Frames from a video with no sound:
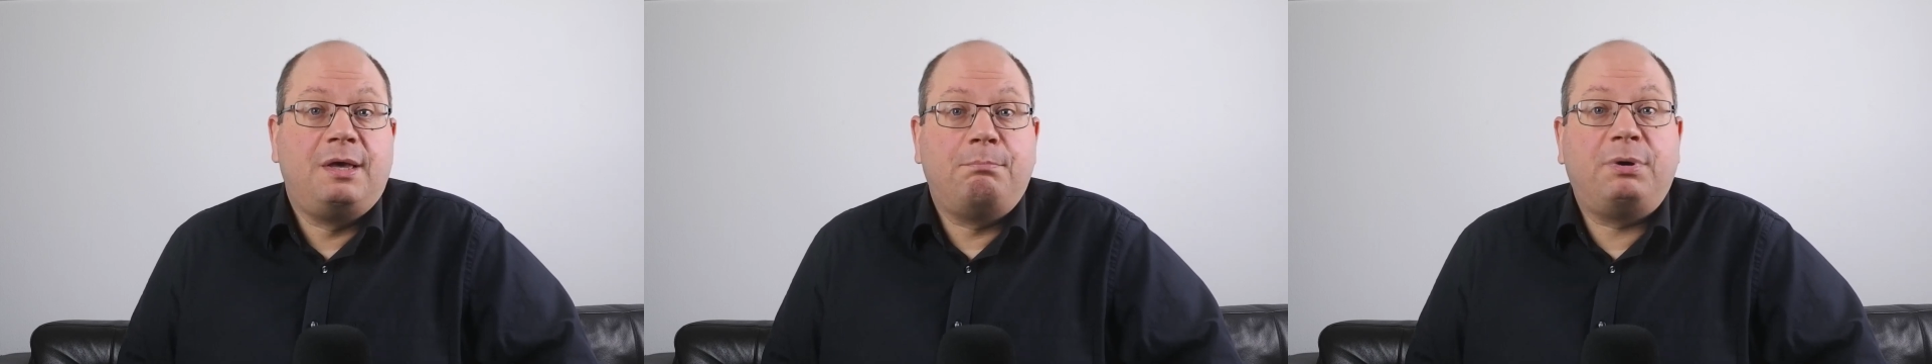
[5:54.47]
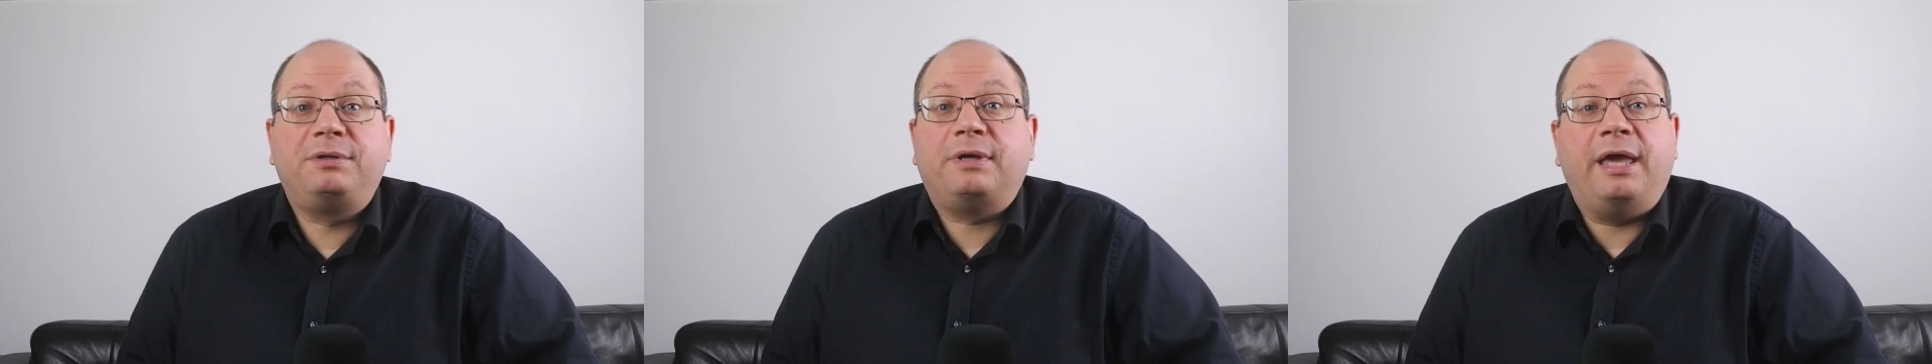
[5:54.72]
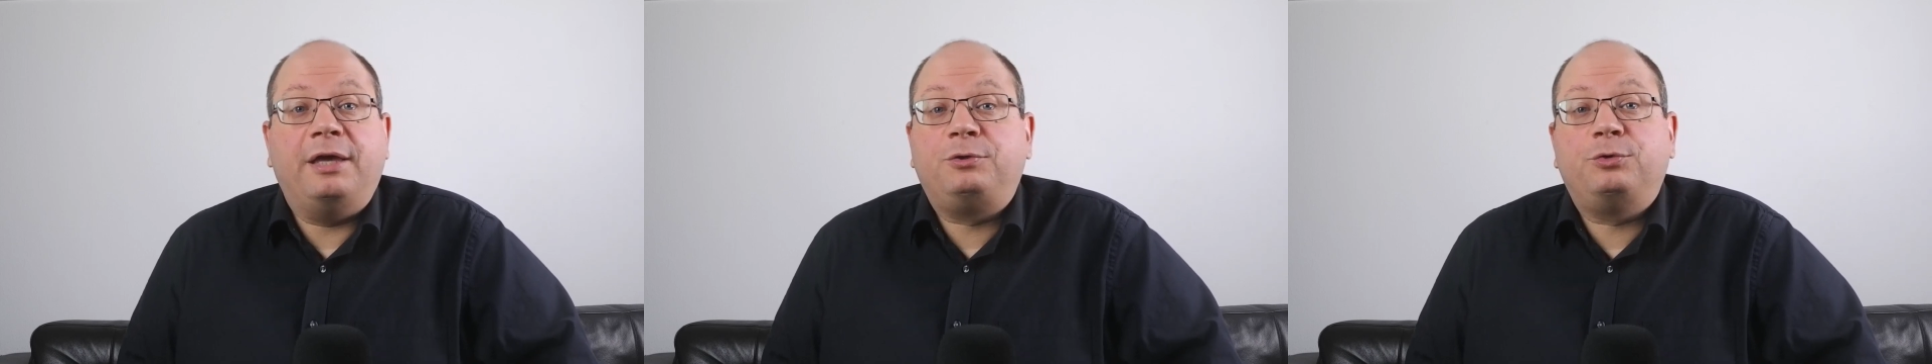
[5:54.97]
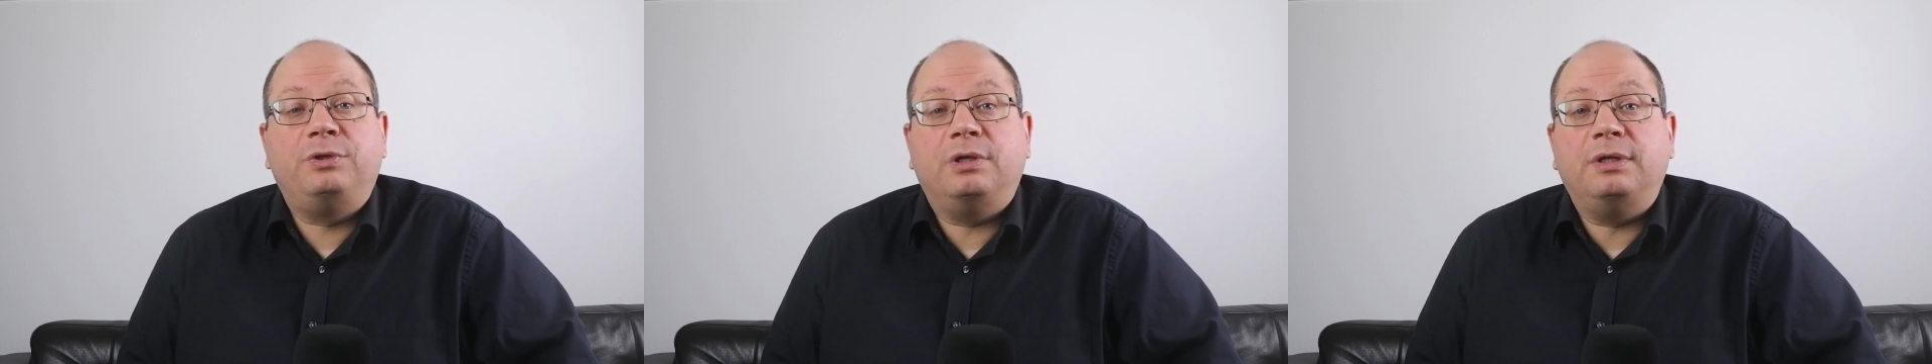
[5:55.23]
but I had
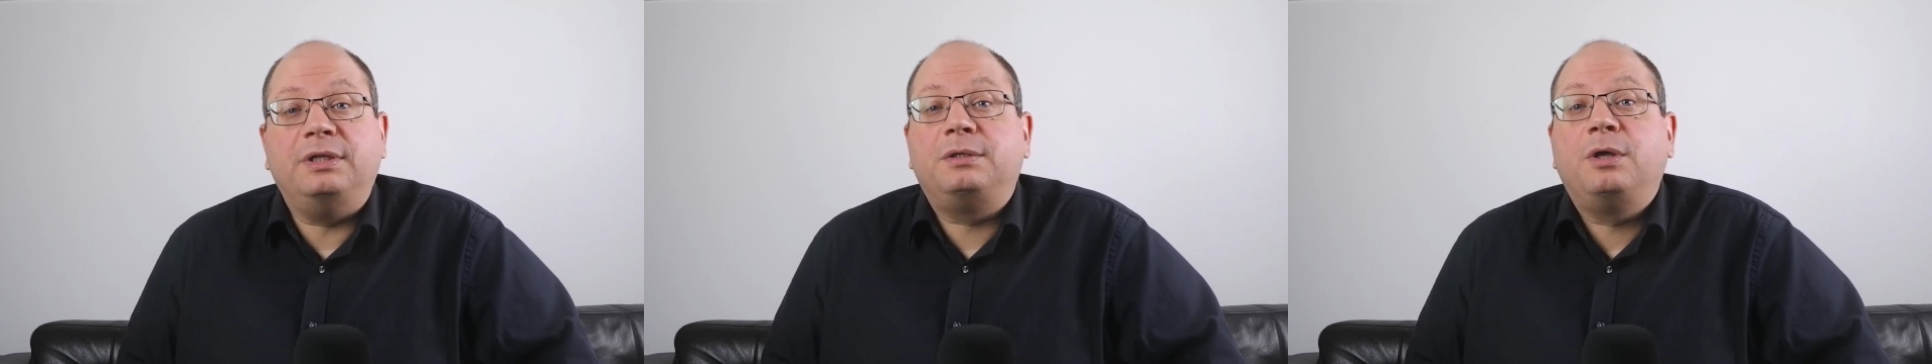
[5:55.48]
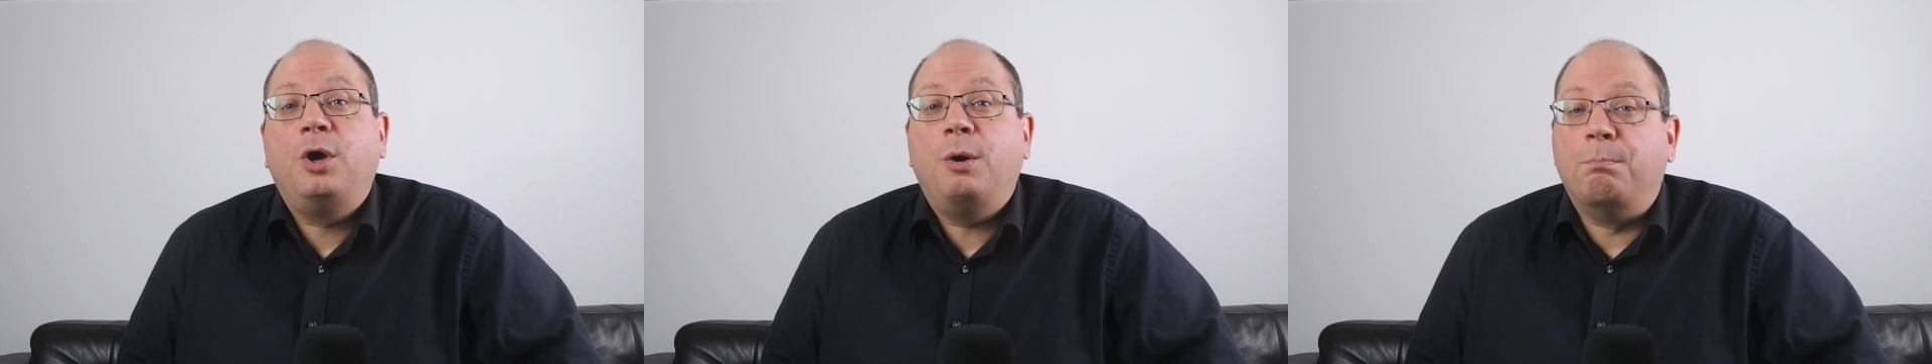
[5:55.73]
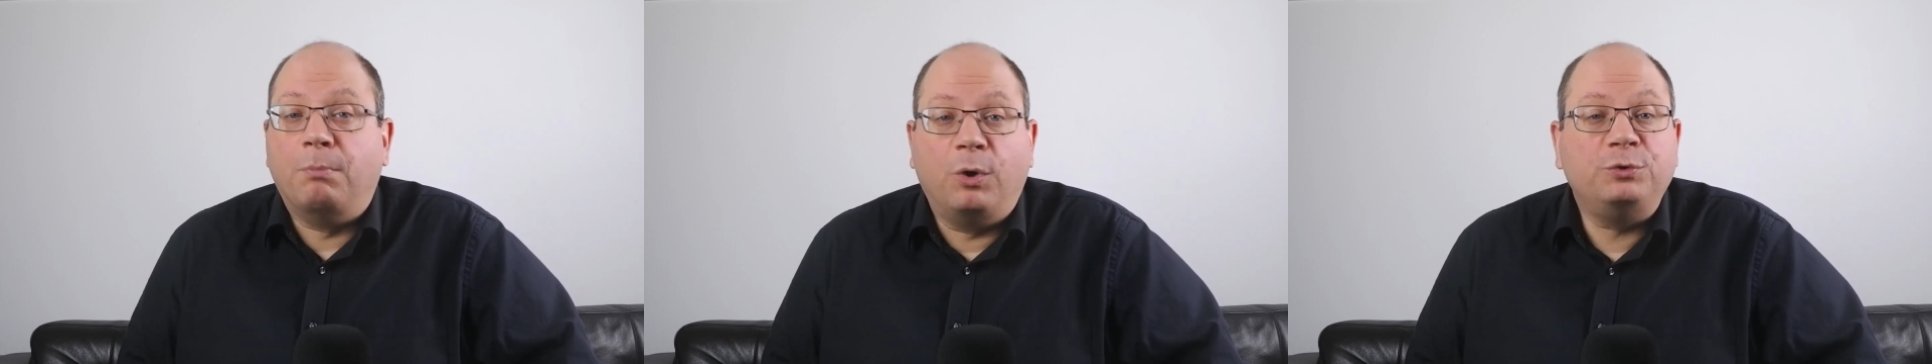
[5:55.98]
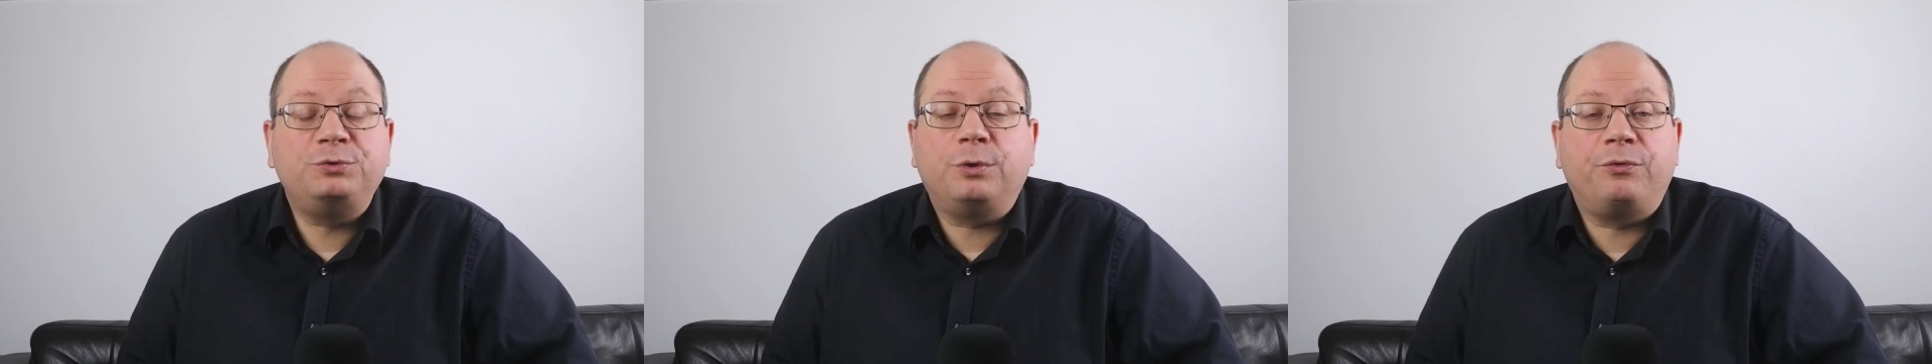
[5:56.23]
to delete
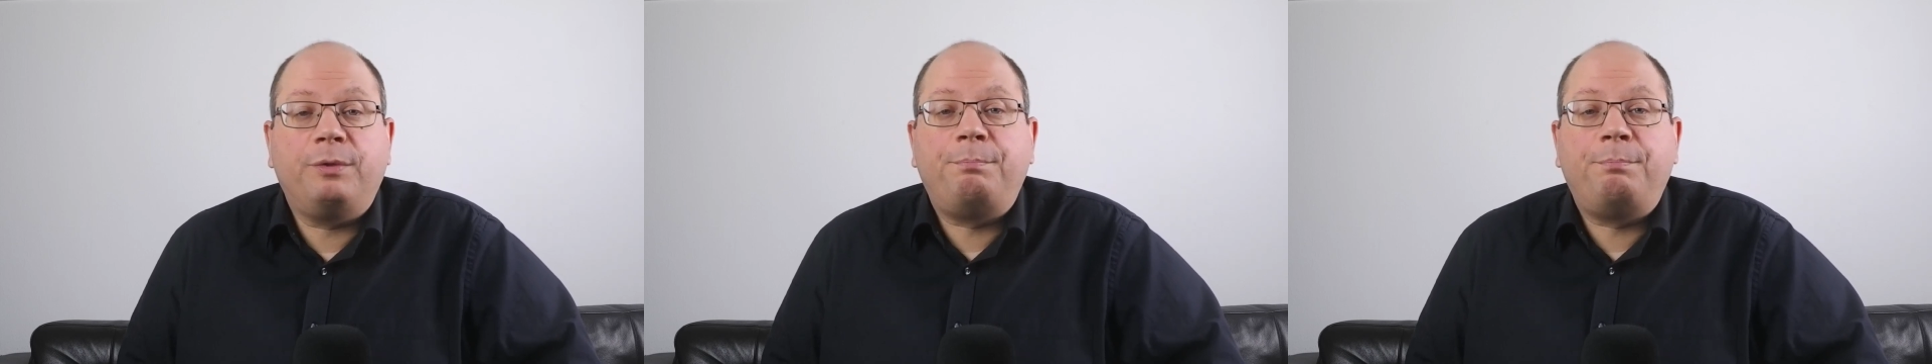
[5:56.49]
most of the